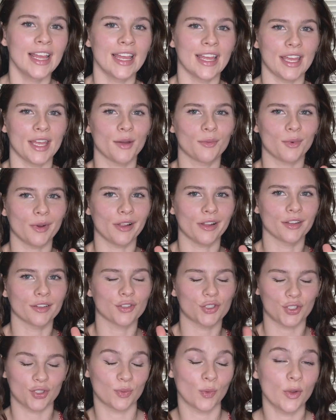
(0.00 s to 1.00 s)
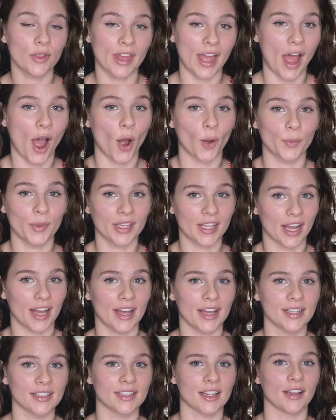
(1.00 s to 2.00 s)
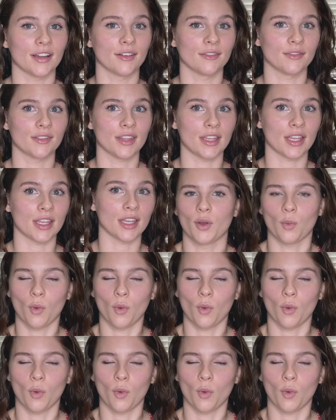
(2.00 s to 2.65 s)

it will smooth it out because of the